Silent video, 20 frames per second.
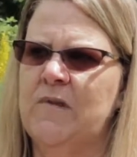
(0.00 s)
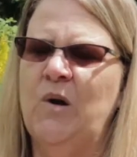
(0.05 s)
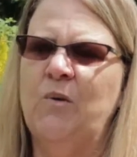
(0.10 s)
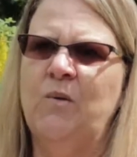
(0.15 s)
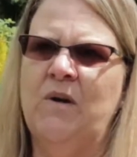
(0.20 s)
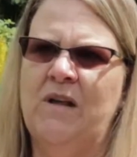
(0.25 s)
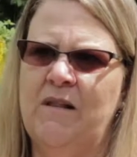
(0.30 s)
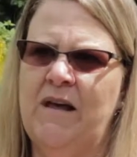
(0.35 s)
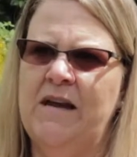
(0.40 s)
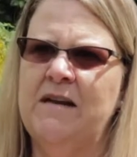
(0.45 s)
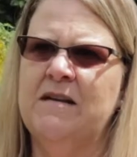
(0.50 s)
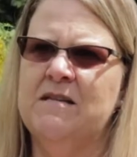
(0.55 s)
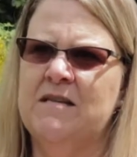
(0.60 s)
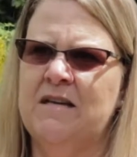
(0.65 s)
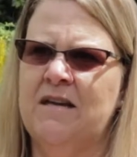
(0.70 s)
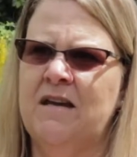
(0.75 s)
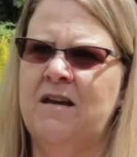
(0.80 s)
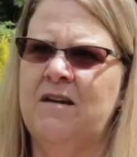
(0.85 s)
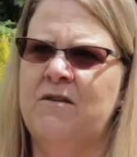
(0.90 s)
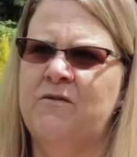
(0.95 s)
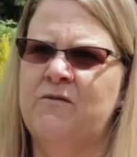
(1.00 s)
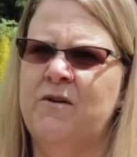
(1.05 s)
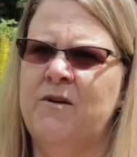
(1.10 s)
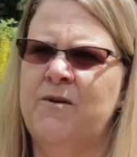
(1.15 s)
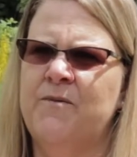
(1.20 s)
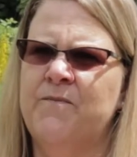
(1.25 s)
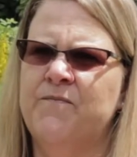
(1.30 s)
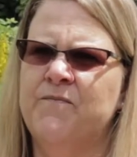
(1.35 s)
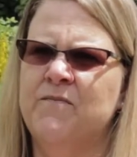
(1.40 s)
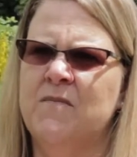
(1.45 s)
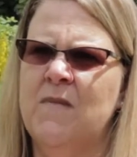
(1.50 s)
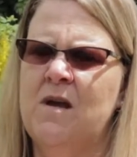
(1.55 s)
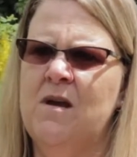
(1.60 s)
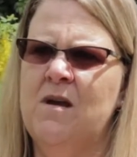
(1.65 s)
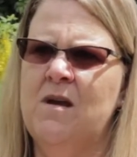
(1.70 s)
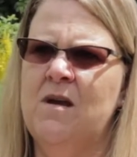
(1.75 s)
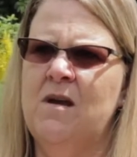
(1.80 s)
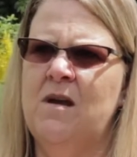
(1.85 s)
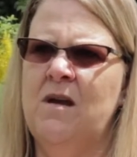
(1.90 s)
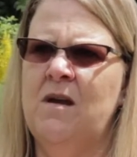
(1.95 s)
We like to give,
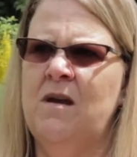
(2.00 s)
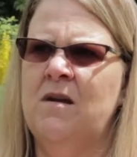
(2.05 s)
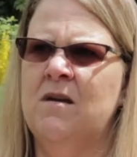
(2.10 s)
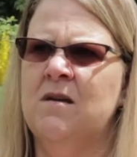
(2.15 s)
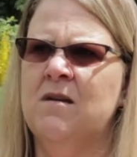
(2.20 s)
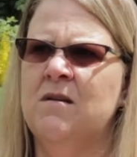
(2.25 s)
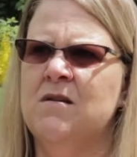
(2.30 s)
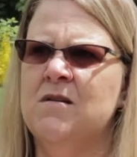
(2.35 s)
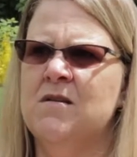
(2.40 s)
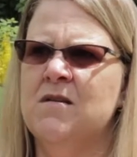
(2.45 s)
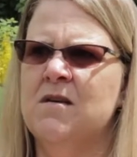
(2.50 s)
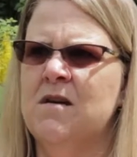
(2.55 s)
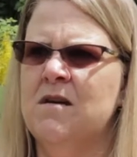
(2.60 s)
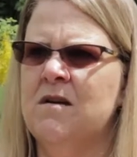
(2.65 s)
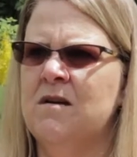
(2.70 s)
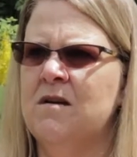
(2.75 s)
and